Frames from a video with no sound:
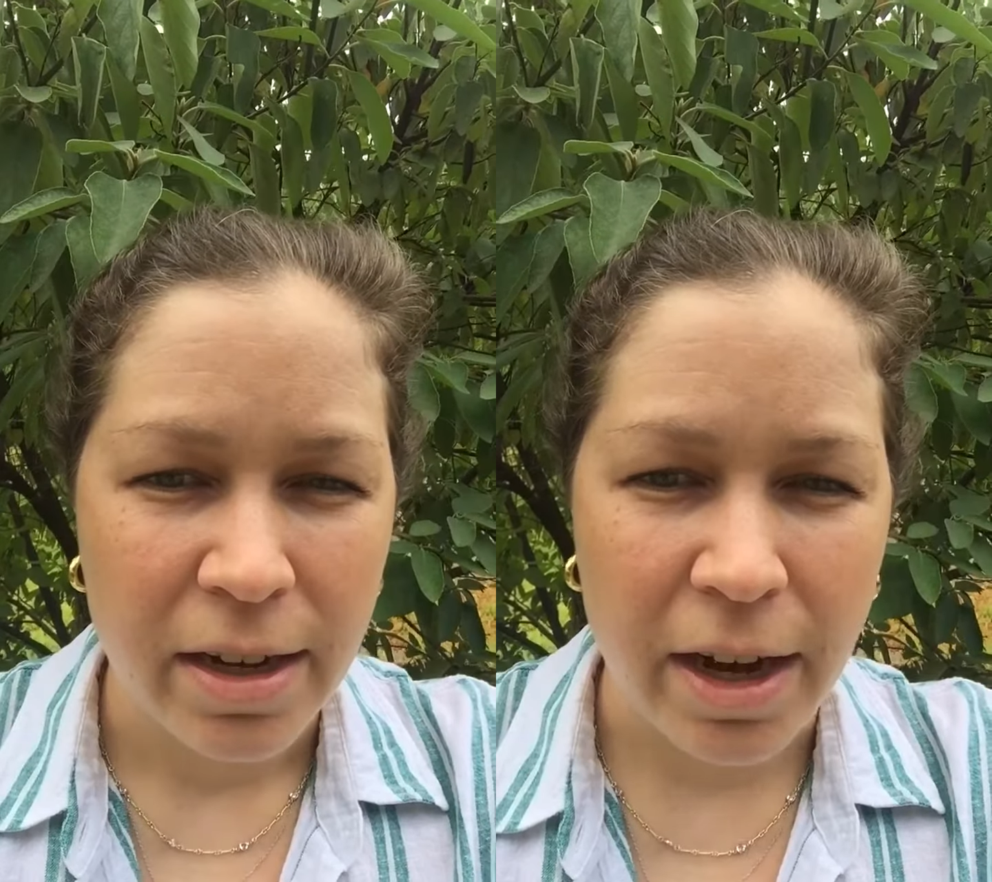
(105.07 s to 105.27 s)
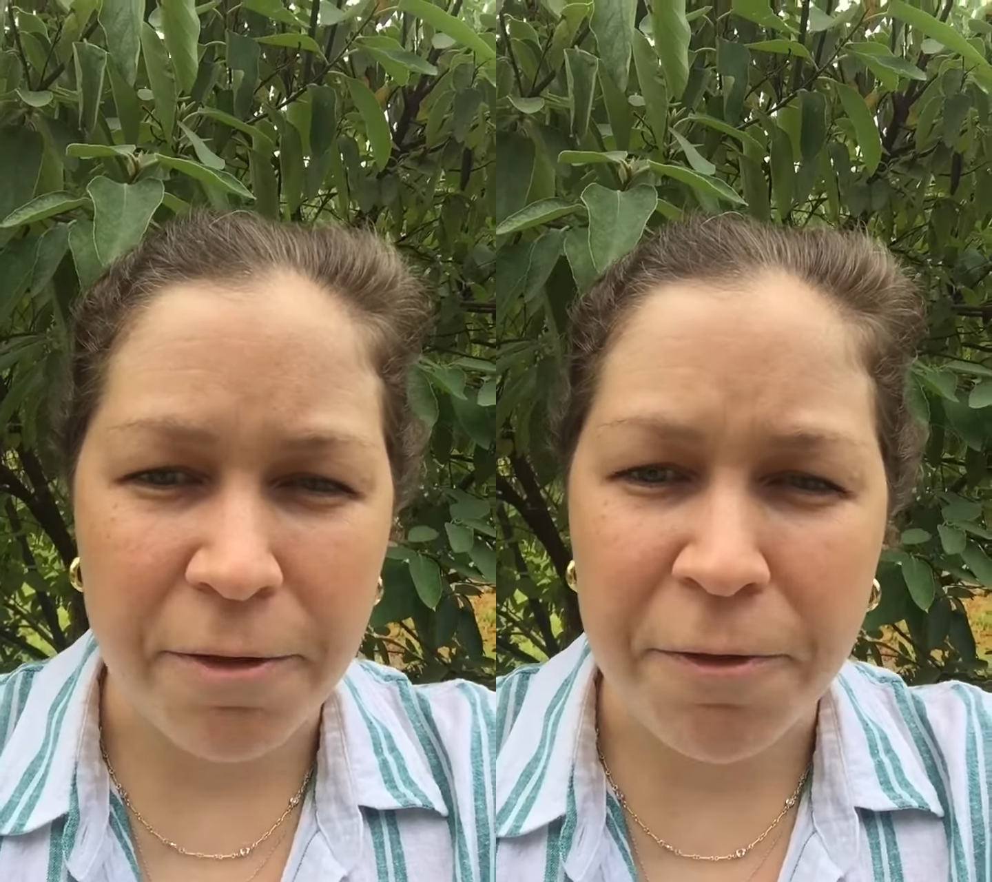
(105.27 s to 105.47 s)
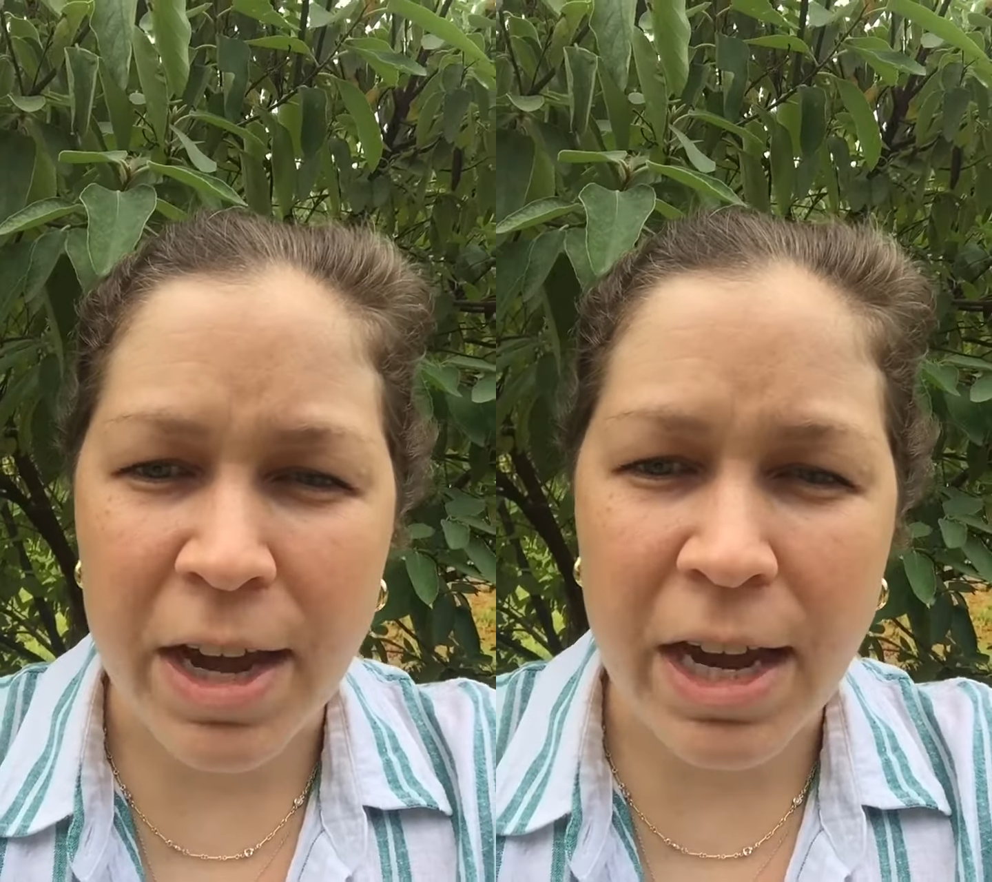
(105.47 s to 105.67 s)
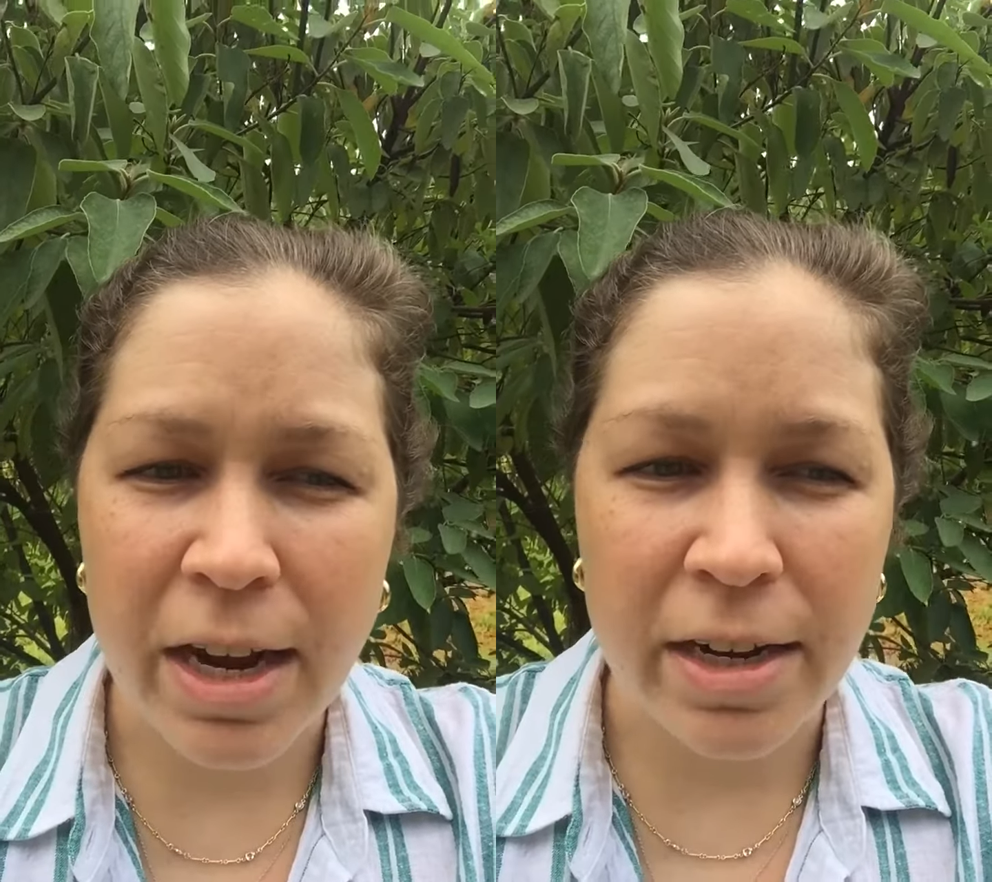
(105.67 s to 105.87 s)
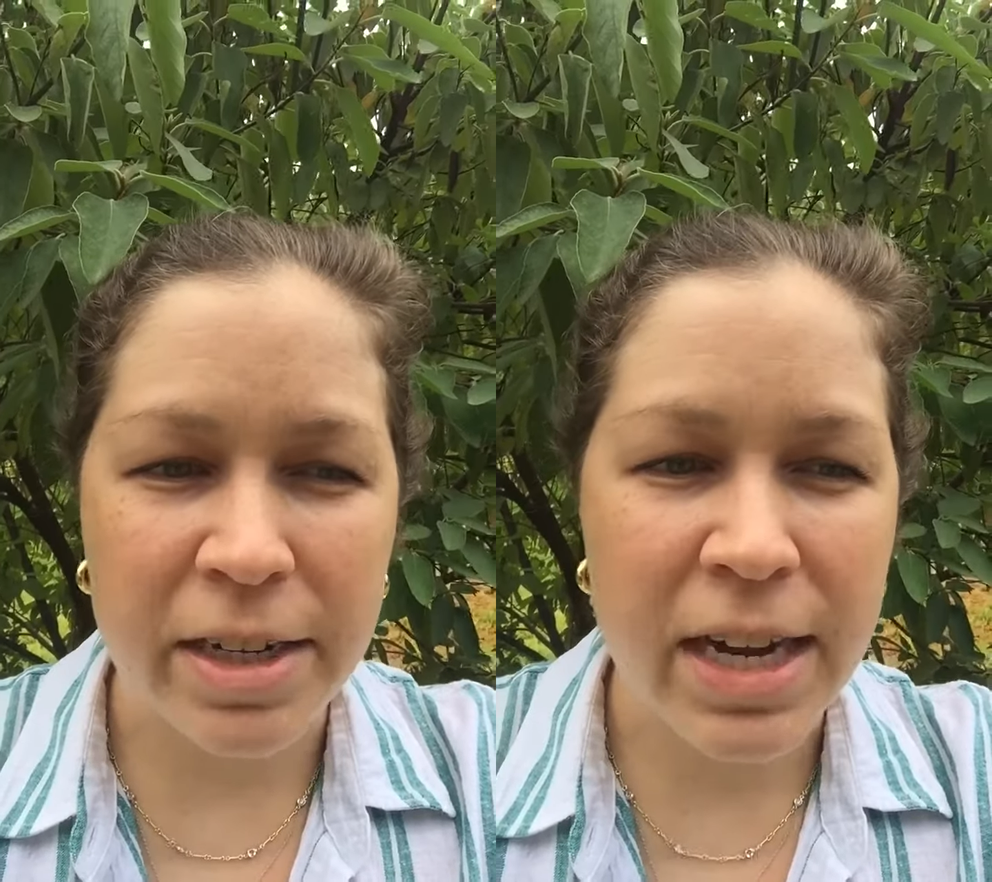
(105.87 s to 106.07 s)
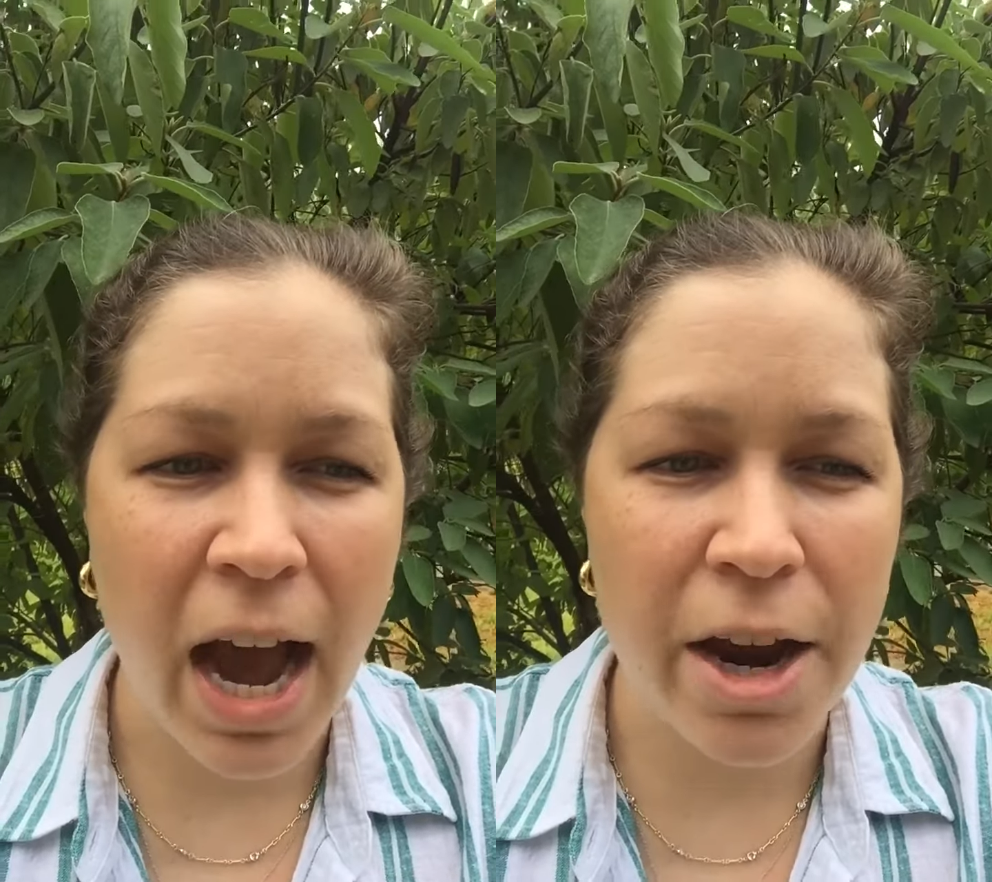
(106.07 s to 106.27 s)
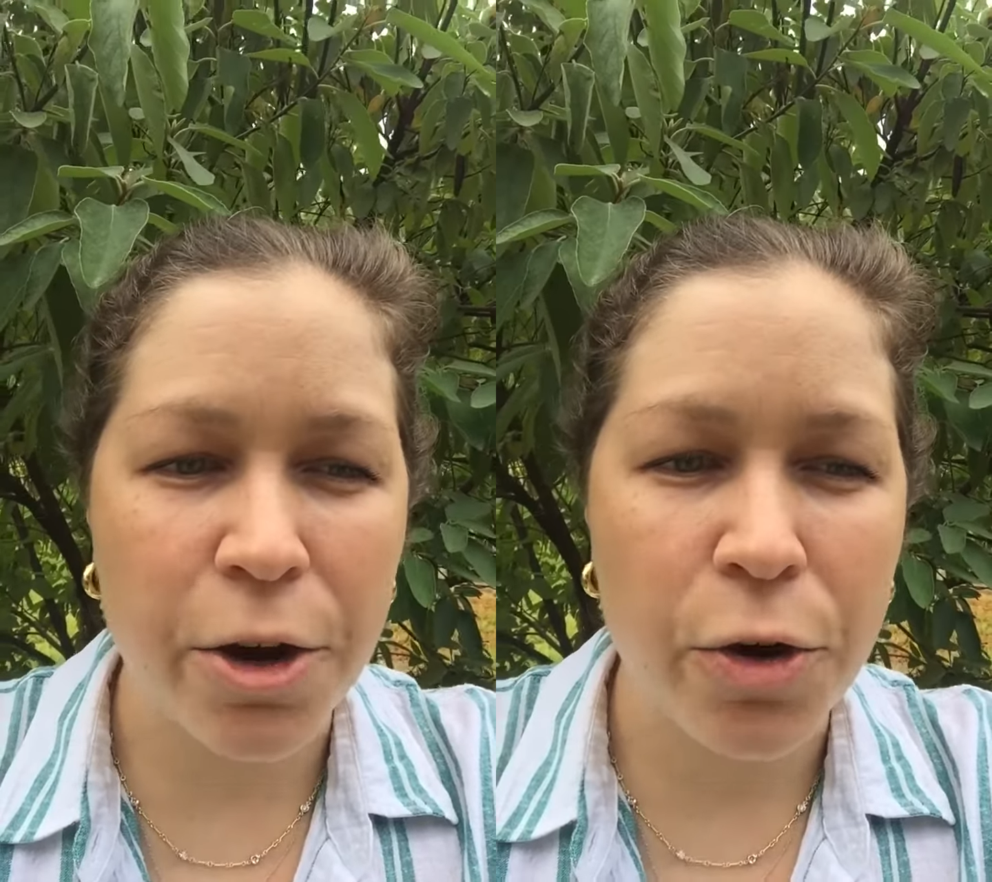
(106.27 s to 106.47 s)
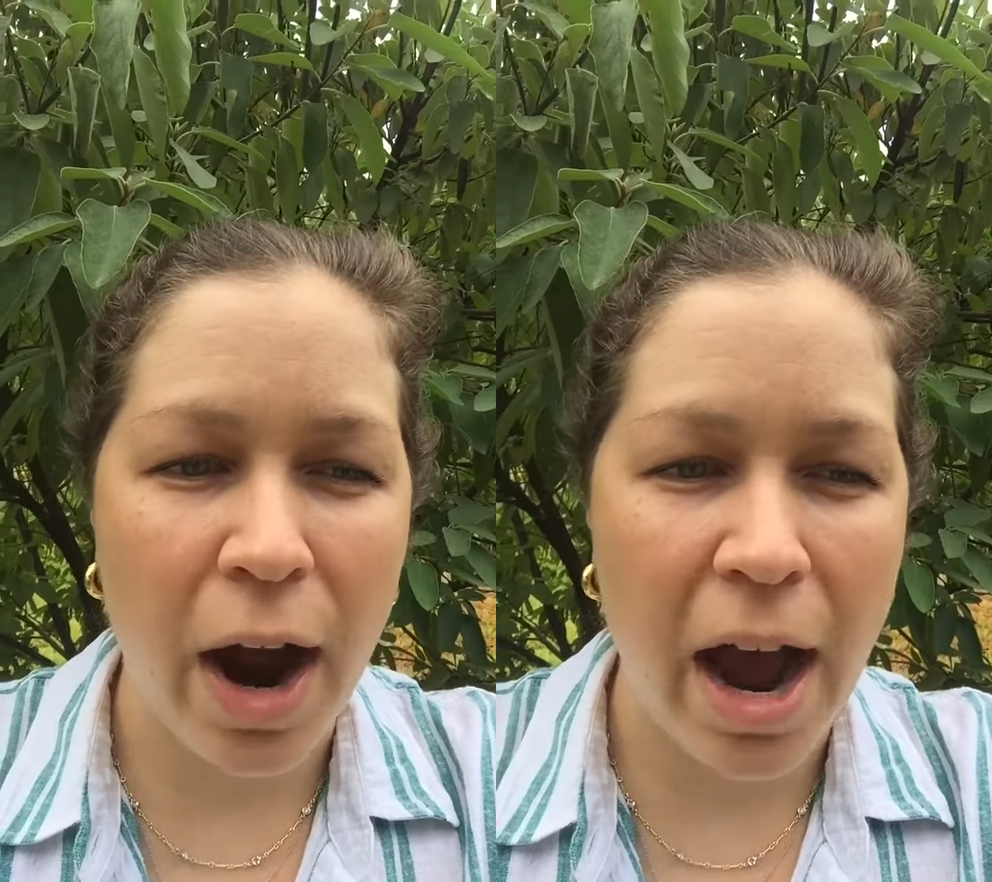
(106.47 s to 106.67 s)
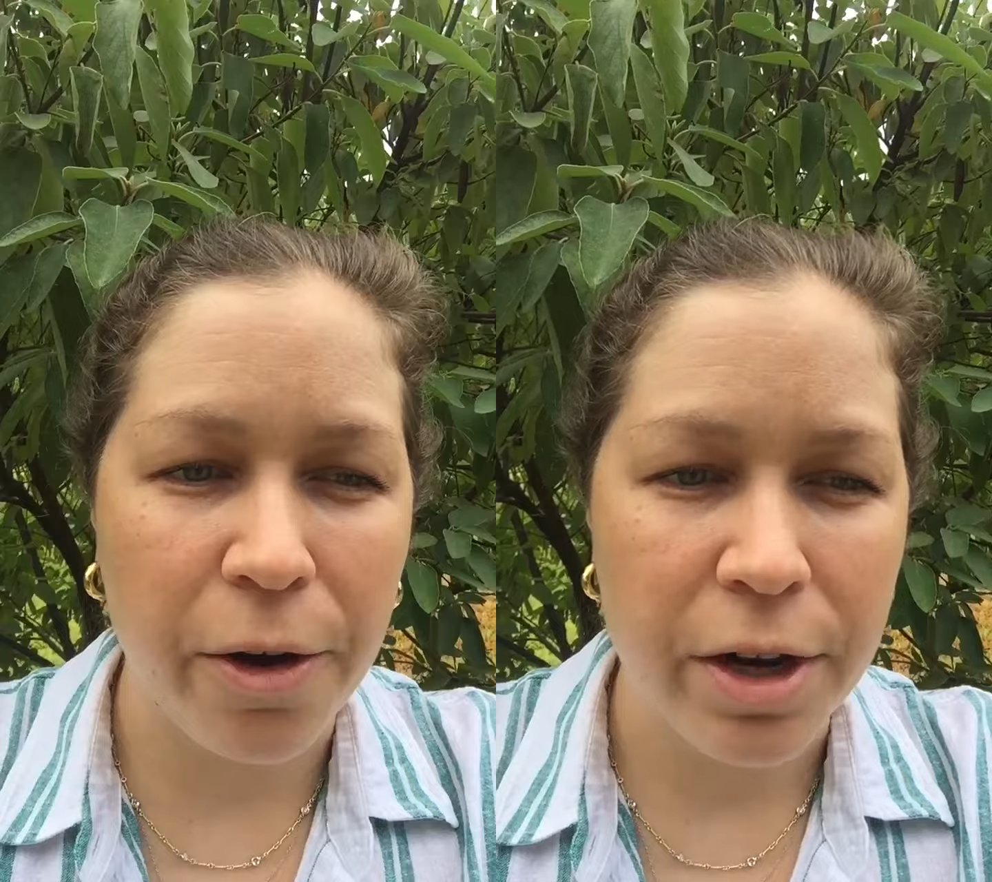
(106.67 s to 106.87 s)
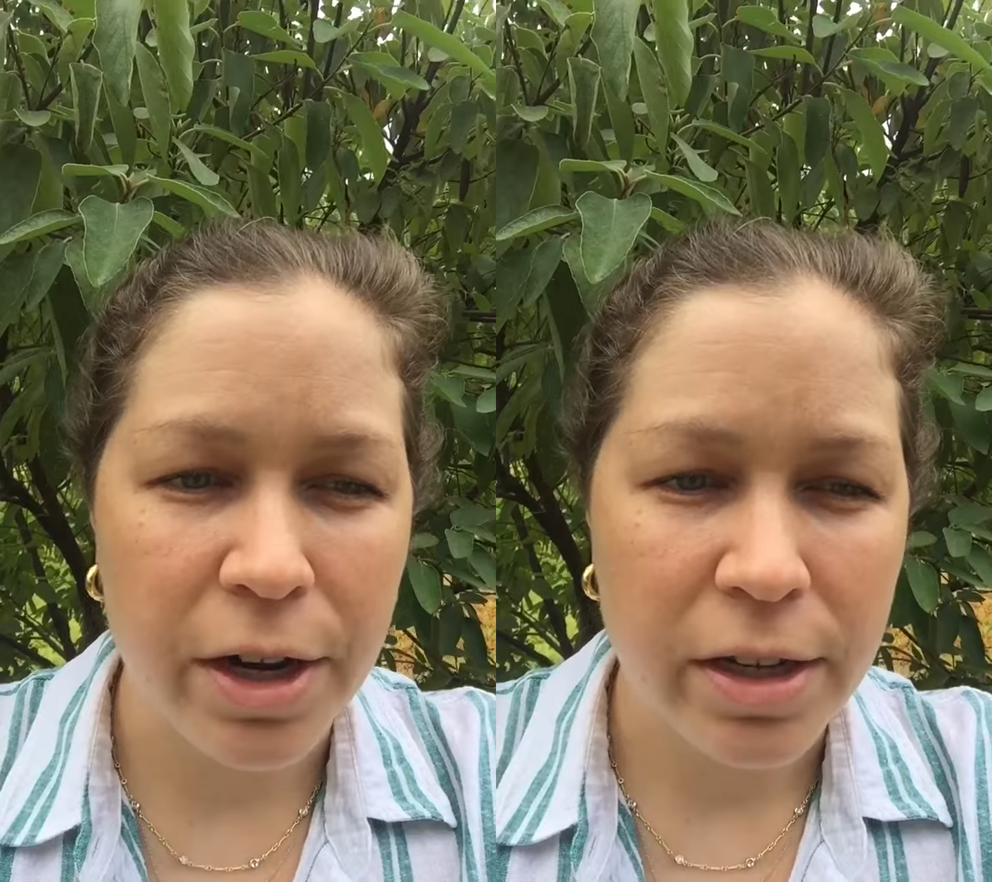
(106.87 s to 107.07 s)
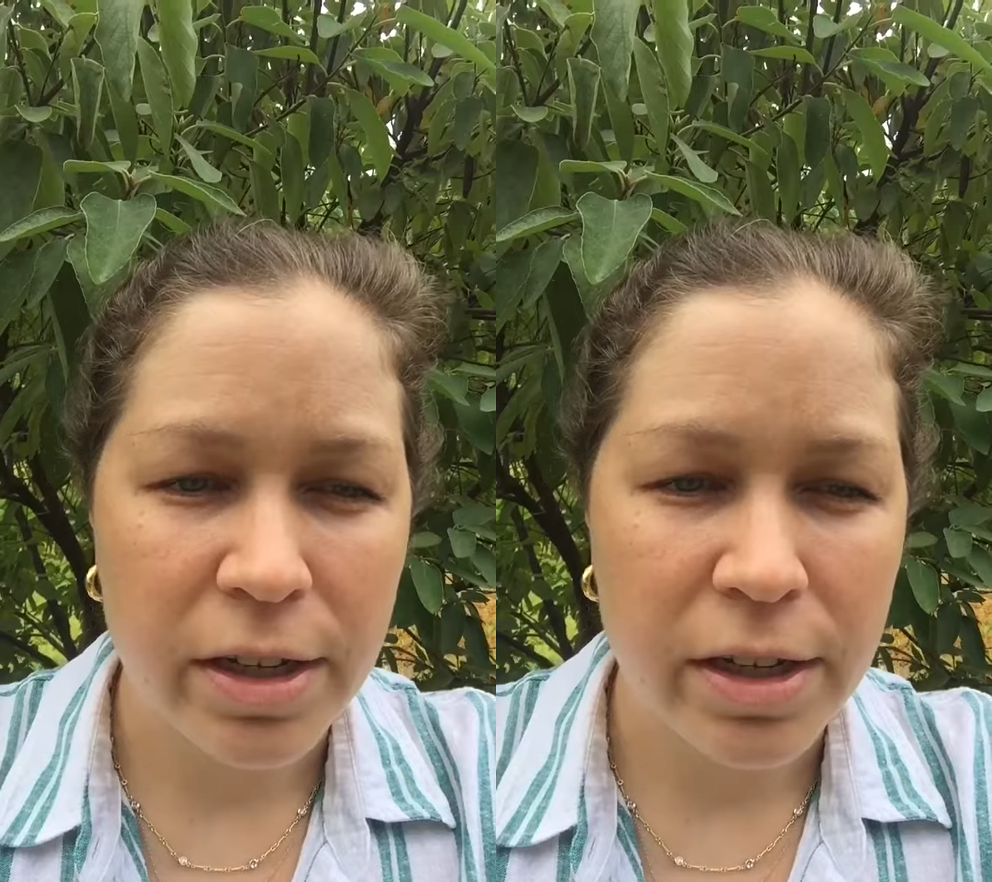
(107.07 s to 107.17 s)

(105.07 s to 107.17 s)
and feed an entire crowd